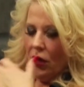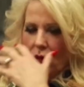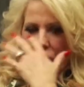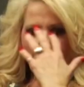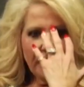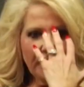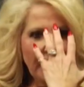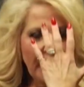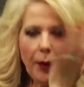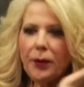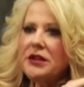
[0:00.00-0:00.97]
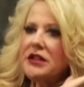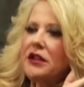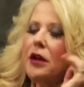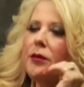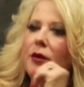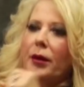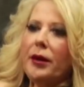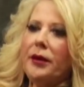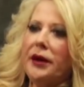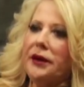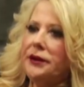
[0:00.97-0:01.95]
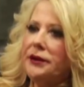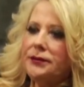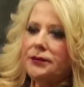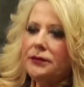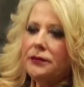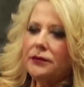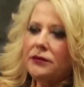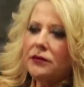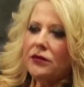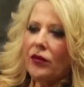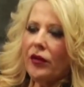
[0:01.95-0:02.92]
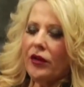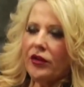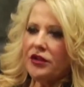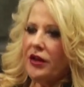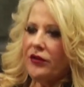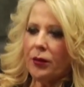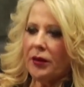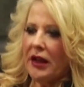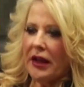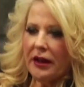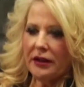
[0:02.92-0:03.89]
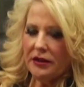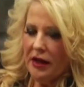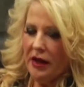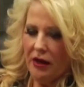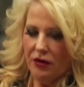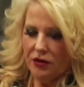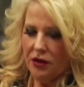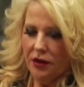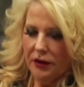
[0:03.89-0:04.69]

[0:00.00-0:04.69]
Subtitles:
What happens to come to my mind. There's never planned out.